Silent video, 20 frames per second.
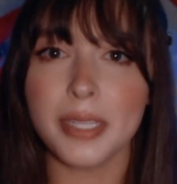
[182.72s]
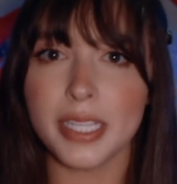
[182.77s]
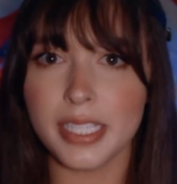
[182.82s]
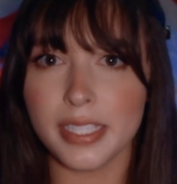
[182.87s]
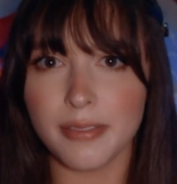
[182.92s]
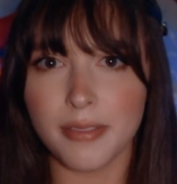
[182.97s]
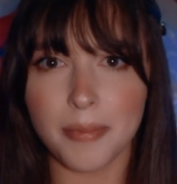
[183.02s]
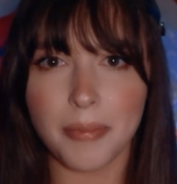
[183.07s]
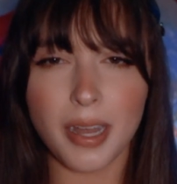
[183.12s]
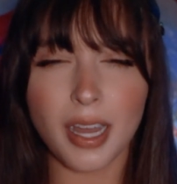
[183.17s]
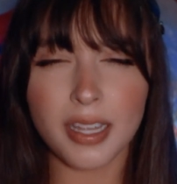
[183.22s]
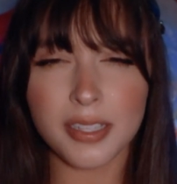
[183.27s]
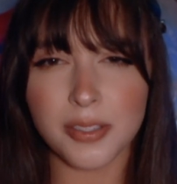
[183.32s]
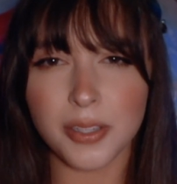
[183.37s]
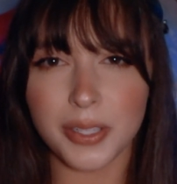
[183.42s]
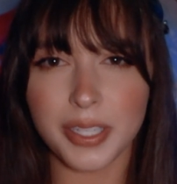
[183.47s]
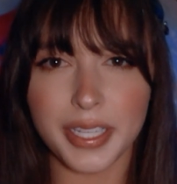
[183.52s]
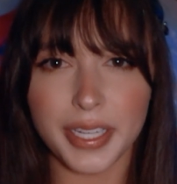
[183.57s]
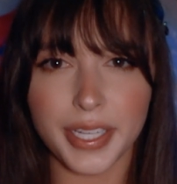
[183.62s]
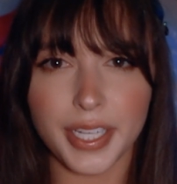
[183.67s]
piece of the
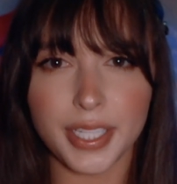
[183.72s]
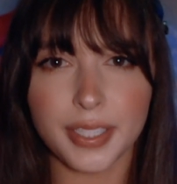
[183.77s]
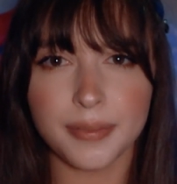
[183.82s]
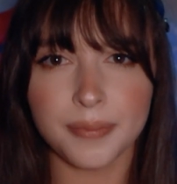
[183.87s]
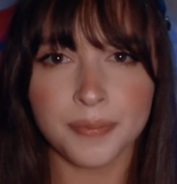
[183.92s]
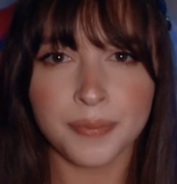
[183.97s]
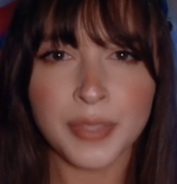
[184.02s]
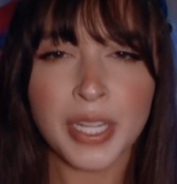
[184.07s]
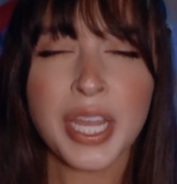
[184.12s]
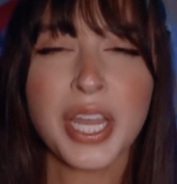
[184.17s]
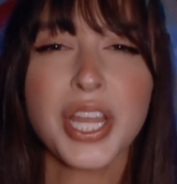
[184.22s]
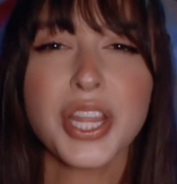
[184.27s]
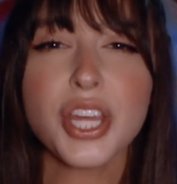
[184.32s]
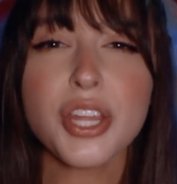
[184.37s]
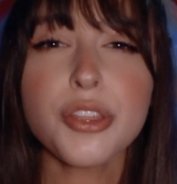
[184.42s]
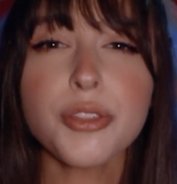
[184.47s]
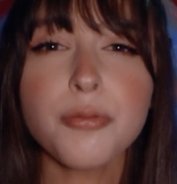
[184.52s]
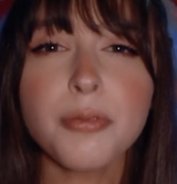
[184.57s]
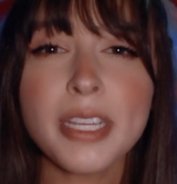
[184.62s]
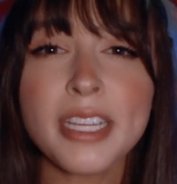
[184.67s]
puzzle here: the
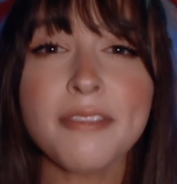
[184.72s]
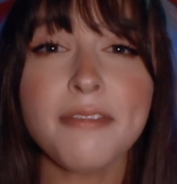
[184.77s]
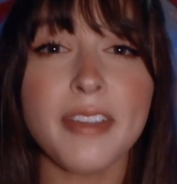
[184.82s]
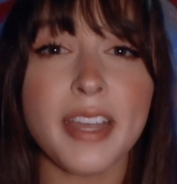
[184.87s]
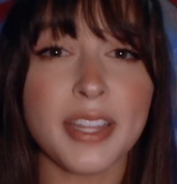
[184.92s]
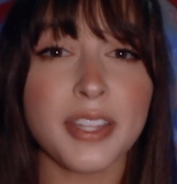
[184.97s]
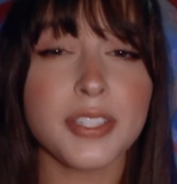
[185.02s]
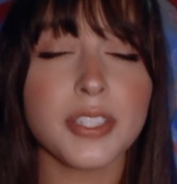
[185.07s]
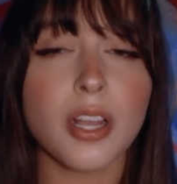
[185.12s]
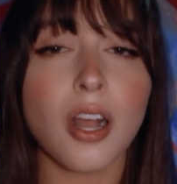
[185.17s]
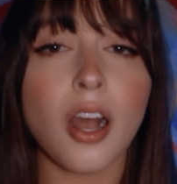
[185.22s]
3/5